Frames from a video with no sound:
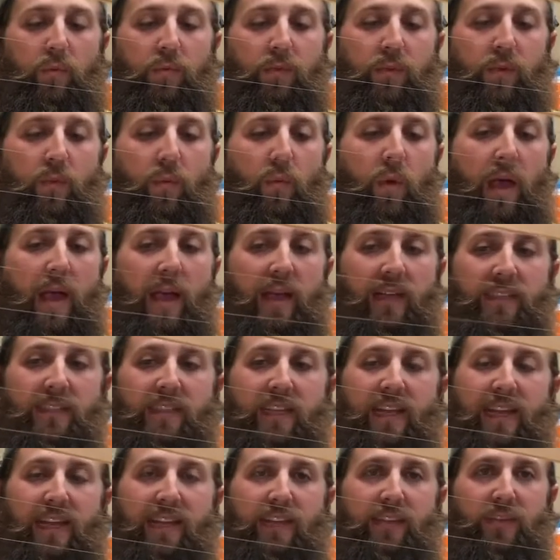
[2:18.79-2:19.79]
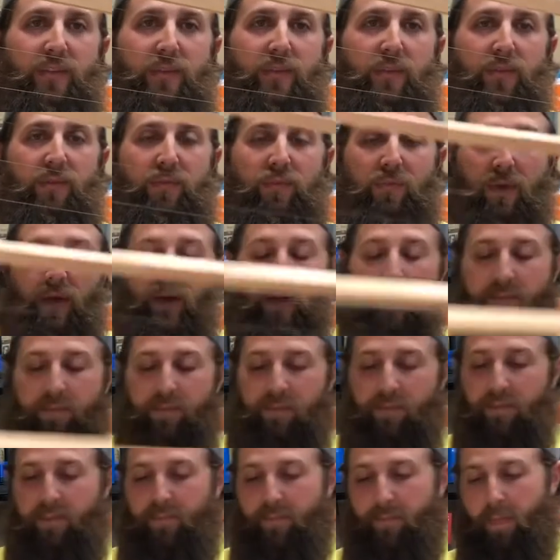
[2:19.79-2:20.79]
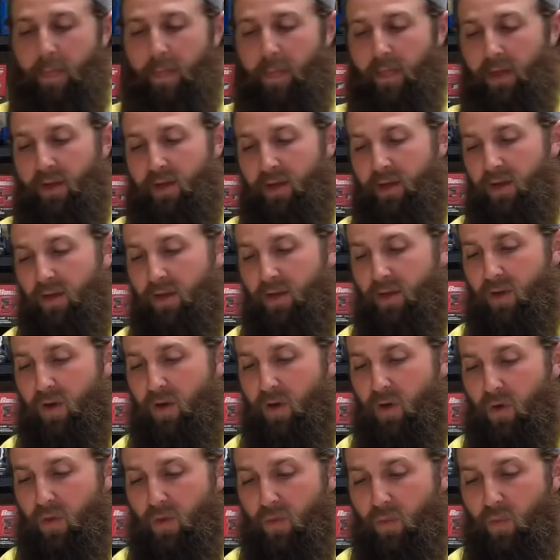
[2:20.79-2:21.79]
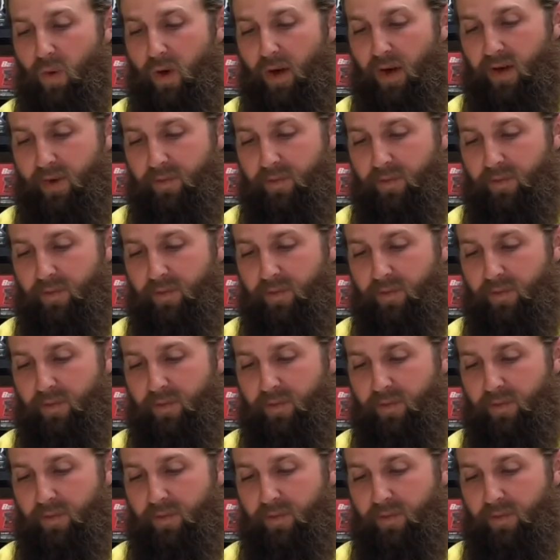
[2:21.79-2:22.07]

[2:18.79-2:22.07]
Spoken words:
wax into the frame all the way,